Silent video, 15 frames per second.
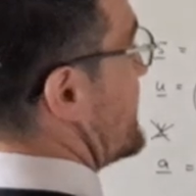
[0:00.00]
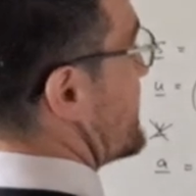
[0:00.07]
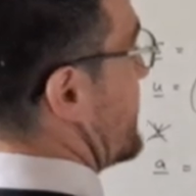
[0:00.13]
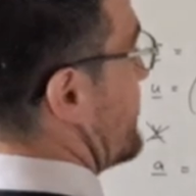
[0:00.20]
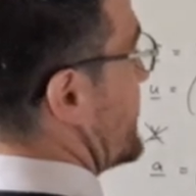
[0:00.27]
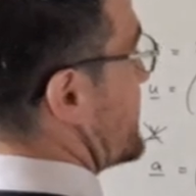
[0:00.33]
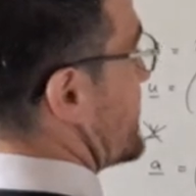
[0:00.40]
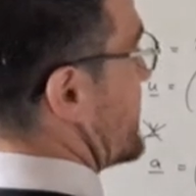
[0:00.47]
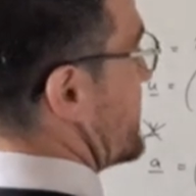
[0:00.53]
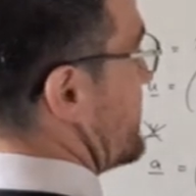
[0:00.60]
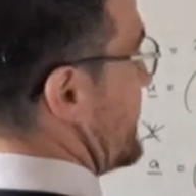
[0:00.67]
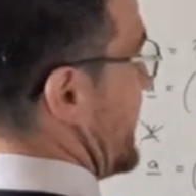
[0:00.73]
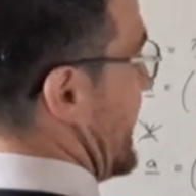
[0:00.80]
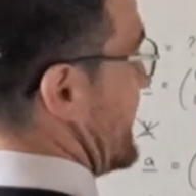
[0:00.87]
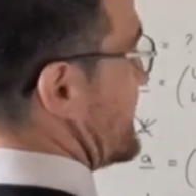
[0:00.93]
obviously going to
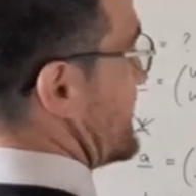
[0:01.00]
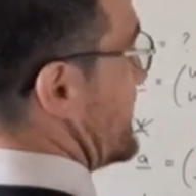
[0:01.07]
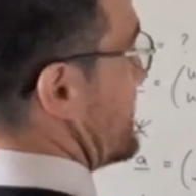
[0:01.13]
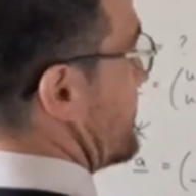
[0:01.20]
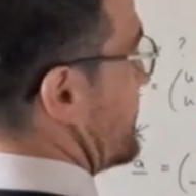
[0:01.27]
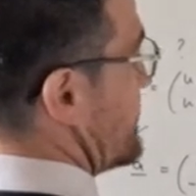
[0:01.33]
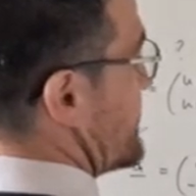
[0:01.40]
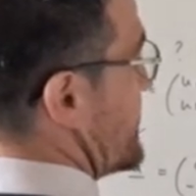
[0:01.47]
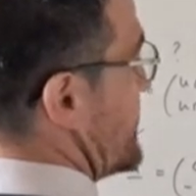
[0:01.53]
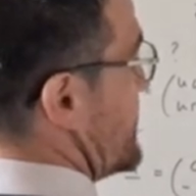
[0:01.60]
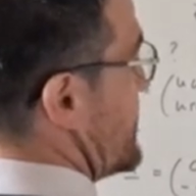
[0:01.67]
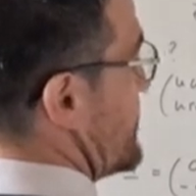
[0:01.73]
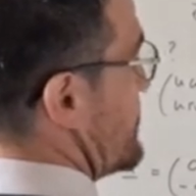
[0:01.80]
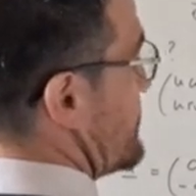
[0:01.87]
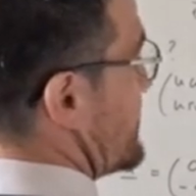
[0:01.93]
be S equals
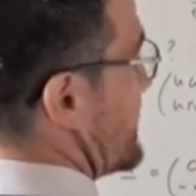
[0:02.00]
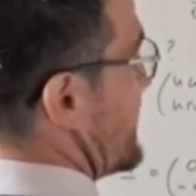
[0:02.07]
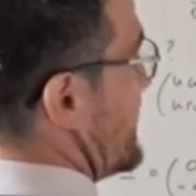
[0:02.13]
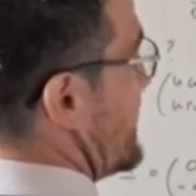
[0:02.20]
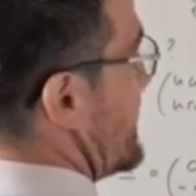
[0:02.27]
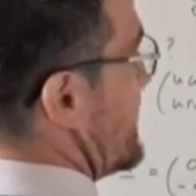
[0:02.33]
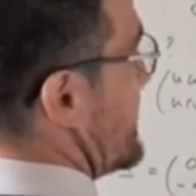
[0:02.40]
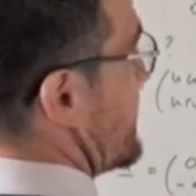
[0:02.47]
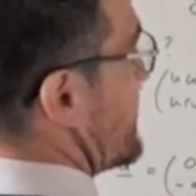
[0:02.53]
ut